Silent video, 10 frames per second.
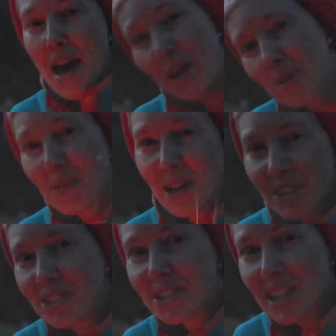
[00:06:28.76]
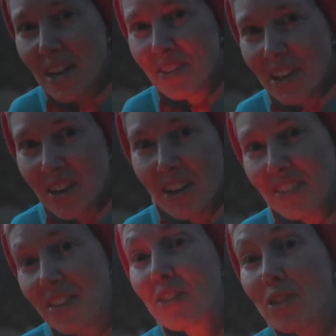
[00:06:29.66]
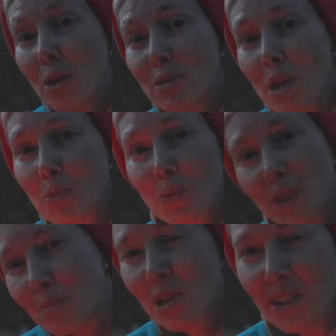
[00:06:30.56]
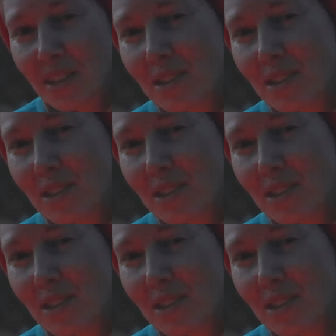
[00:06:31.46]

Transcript: And while you're down there, hit that thumbs up and ring the bell and